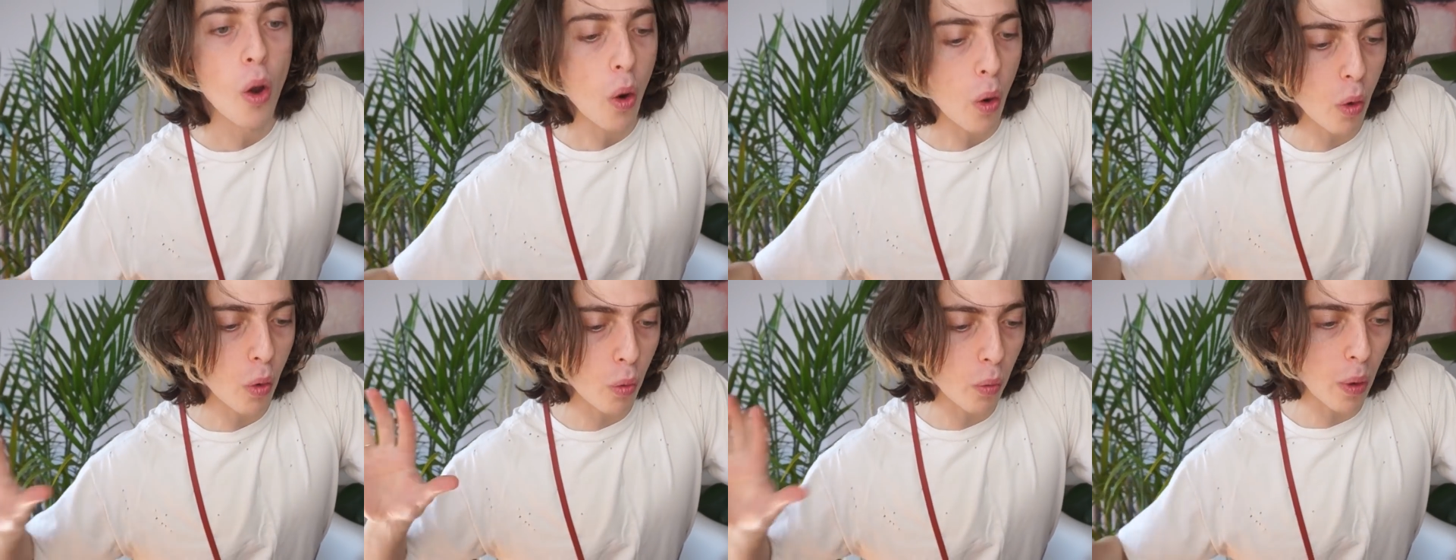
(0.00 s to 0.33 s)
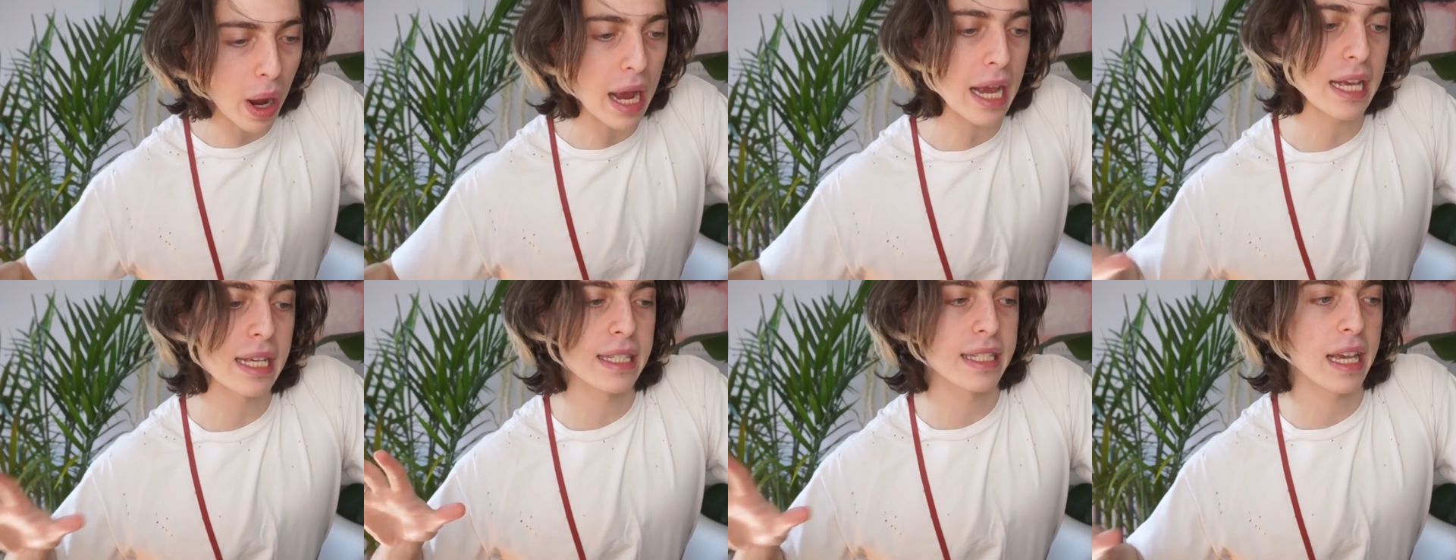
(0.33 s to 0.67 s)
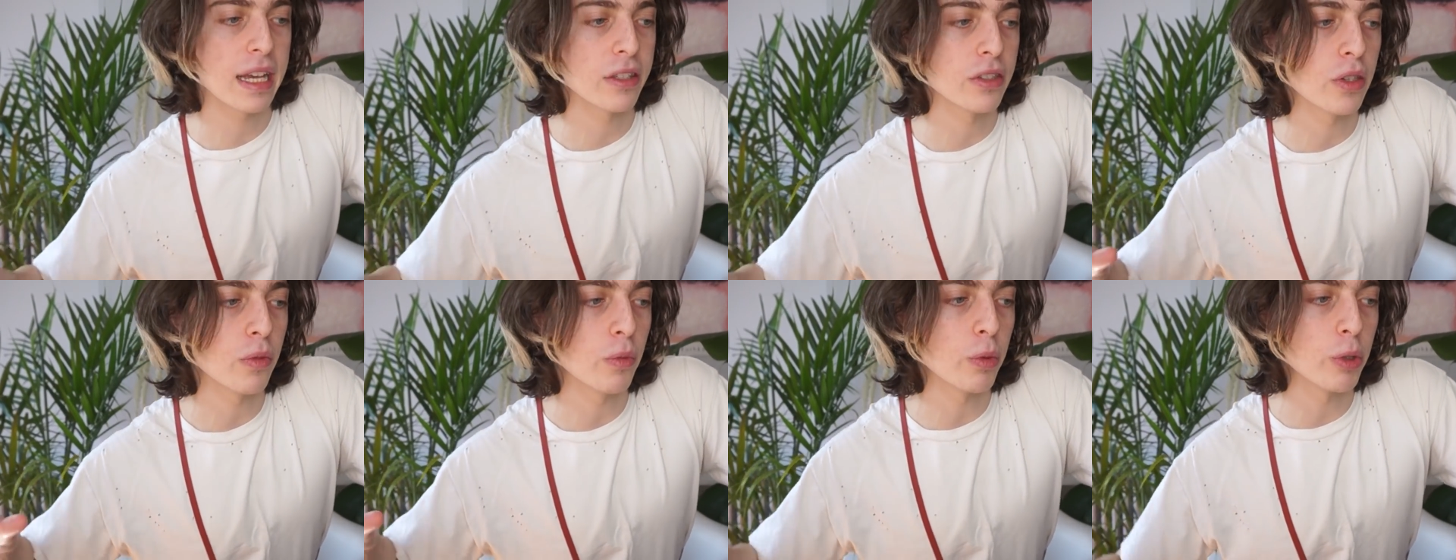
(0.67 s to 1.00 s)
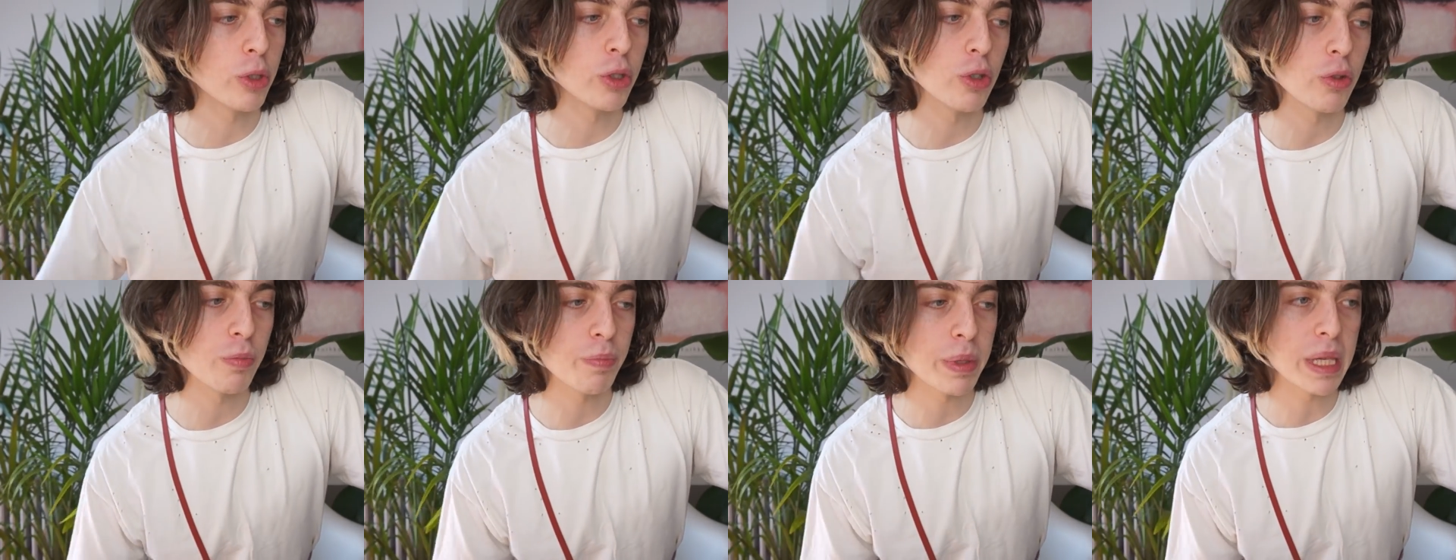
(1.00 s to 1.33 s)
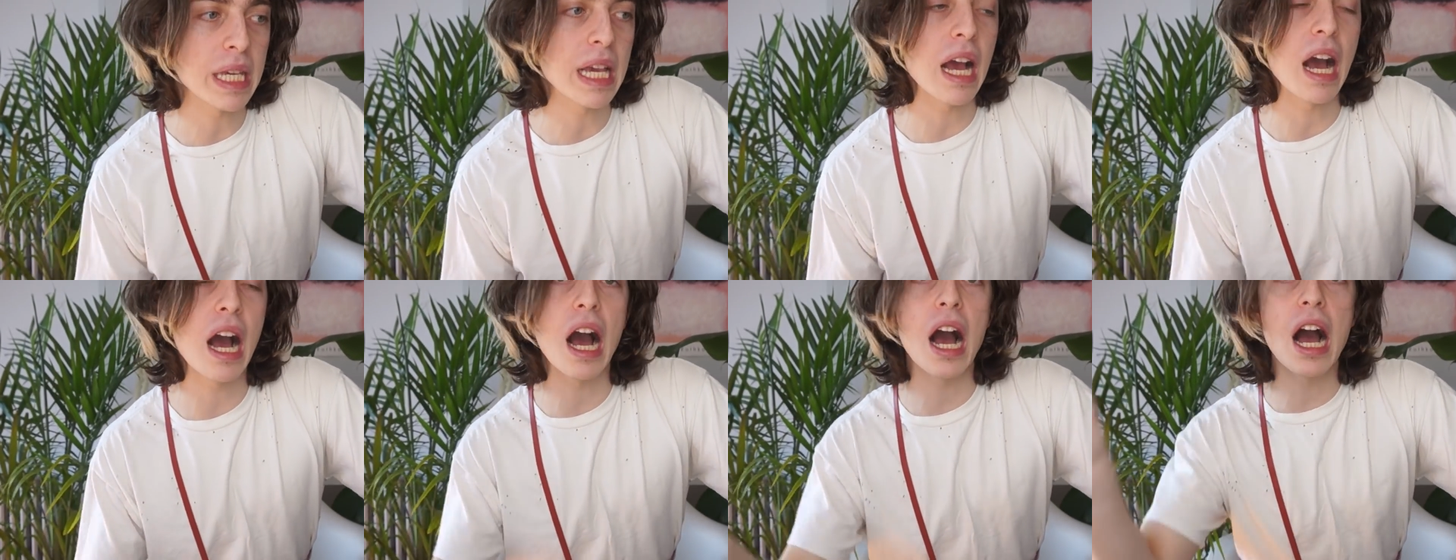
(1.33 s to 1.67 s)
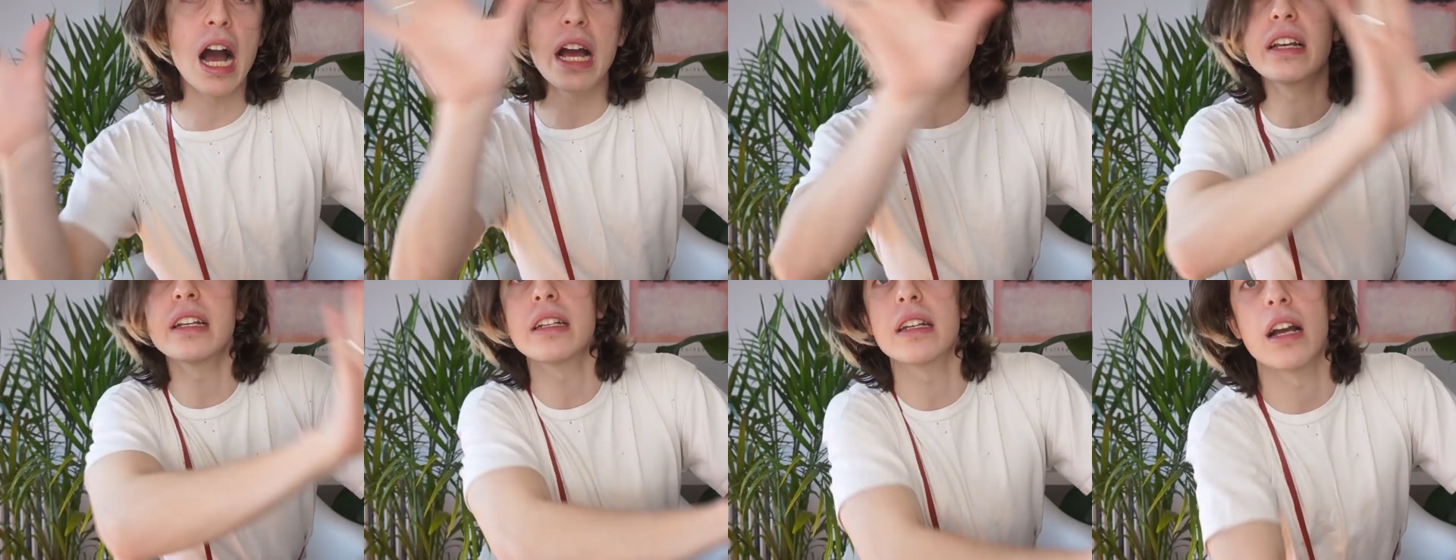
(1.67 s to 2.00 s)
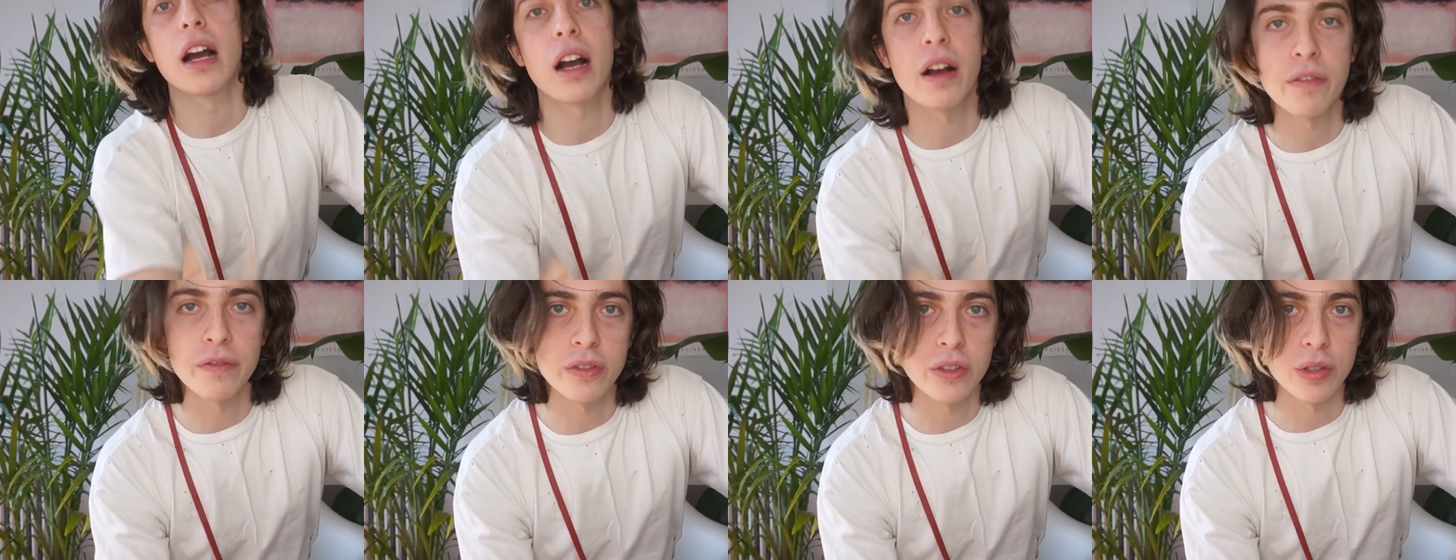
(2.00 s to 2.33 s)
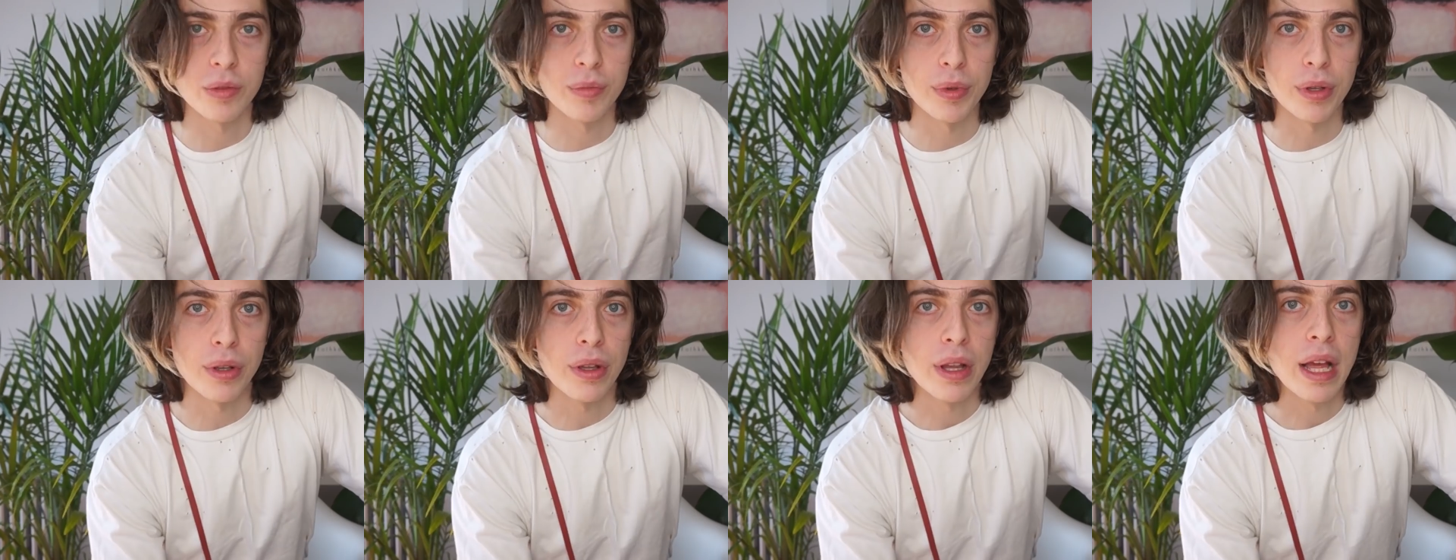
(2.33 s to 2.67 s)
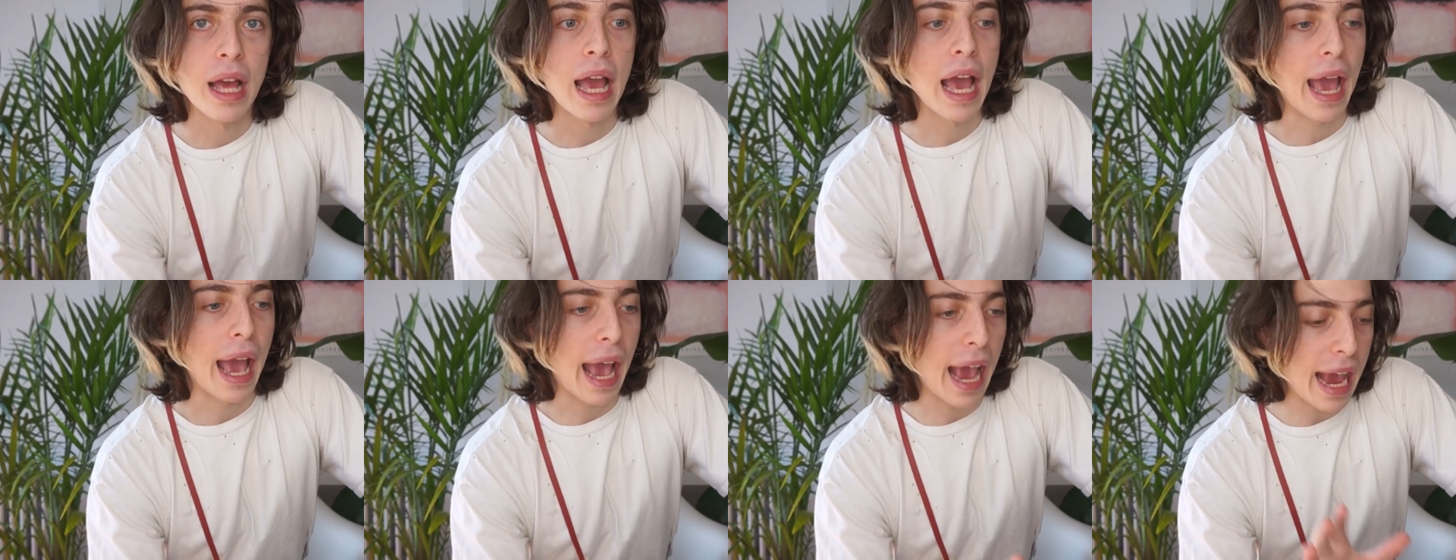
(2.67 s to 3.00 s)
Or why exactly would you be uncomfortable?